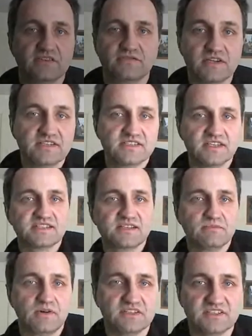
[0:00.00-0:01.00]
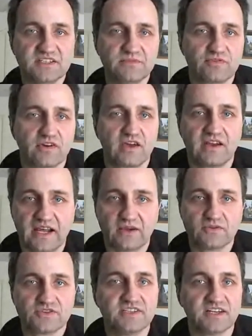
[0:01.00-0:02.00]
three things about the D programming
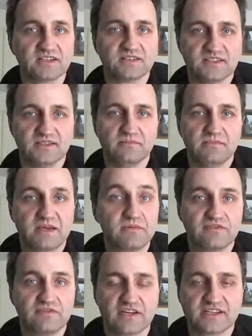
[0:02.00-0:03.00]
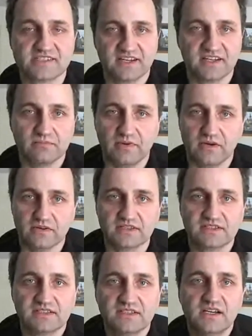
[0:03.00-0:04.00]
language that uh, make me very excited about
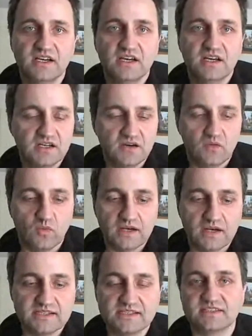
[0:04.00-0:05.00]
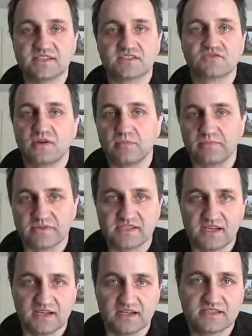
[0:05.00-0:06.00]
it. One is it's extremely
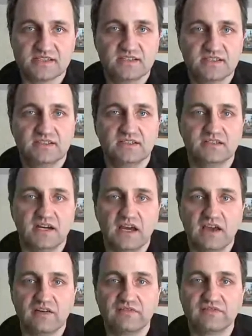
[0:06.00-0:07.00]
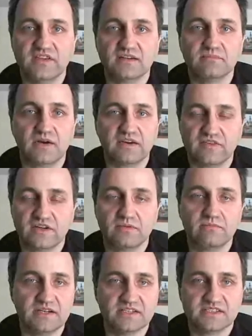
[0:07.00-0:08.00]
precise. Uh, I have done my very
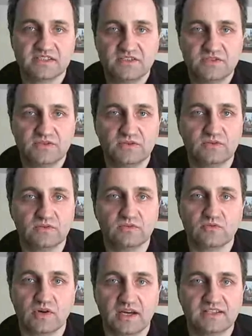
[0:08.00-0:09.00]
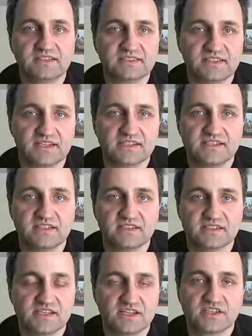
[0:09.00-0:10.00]
best to write the text in a,
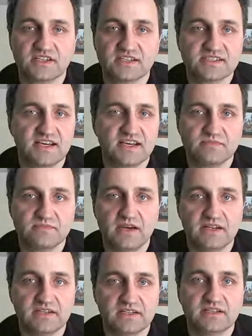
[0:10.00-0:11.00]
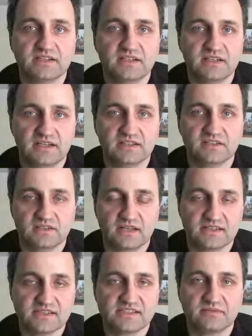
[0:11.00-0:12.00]
such a concise manner uh, and
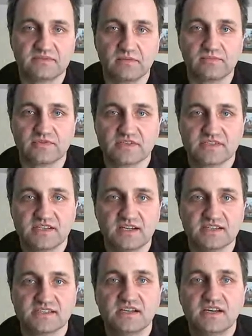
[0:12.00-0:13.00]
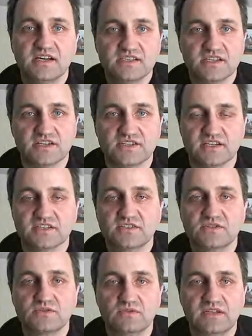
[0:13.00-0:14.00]
at the same time precise, such as
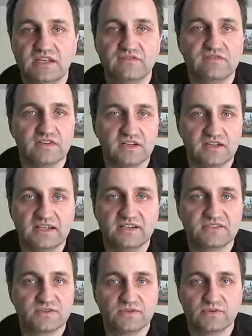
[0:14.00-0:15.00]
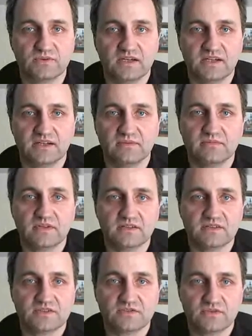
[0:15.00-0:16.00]
to leave a little too um,
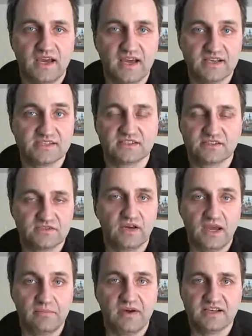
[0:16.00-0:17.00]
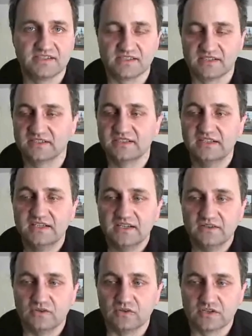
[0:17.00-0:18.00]
uh, to hazard, to haphazard,
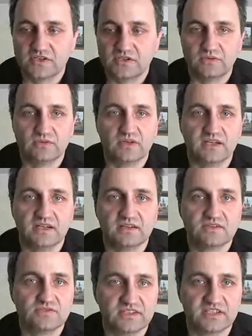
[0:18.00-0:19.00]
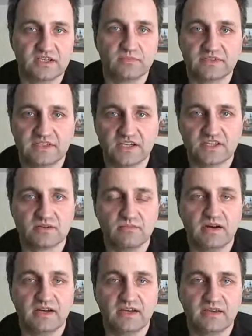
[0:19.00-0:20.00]
or to uh, to interpretation
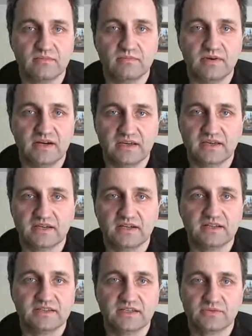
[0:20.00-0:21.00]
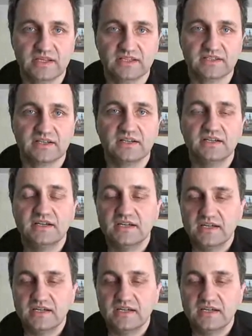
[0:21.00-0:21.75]
by by uh, the reader.